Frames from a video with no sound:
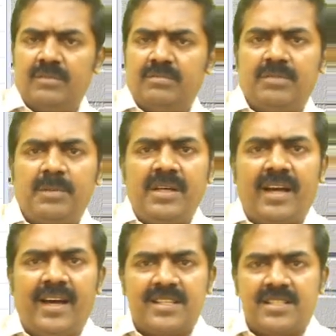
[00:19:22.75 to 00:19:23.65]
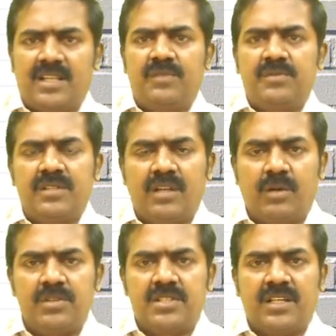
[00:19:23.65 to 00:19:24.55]
maybe air staffs,
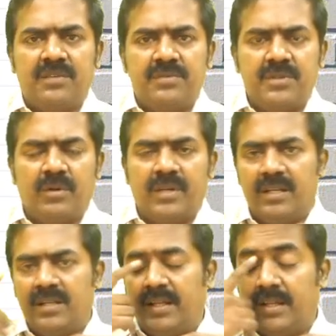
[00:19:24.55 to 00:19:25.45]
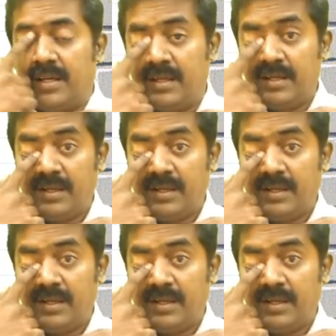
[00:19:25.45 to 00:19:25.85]
ground staffs, okay, like that.